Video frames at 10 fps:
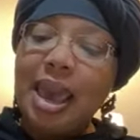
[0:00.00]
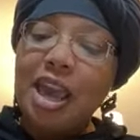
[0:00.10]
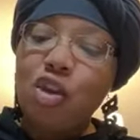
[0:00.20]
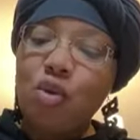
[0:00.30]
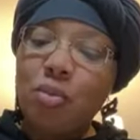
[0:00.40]

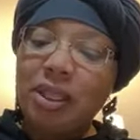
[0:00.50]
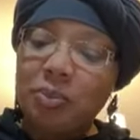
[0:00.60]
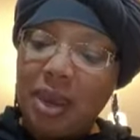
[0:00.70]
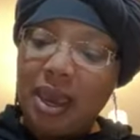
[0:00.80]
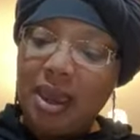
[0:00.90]
and you
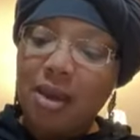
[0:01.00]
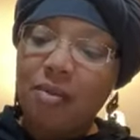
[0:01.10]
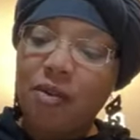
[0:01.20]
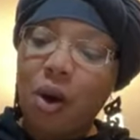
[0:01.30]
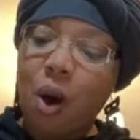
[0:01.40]
must pay
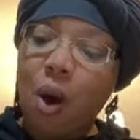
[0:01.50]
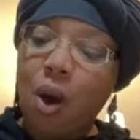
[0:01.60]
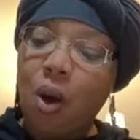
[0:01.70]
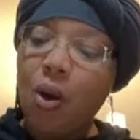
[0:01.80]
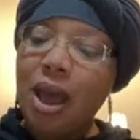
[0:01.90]
him for
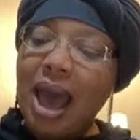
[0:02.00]
all